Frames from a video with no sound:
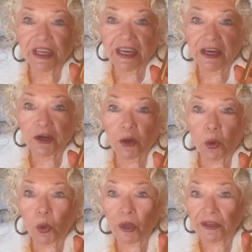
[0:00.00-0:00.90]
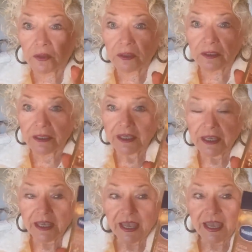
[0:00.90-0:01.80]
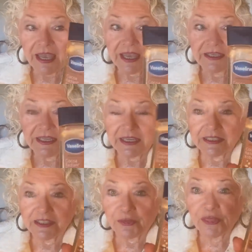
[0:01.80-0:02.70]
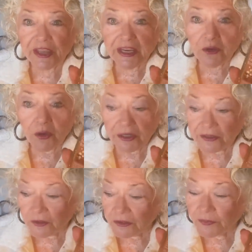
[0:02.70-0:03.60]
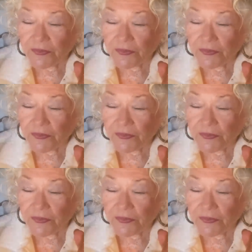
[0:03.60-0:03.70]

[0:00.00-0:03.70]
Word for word: Care Oil. And it's a thick oil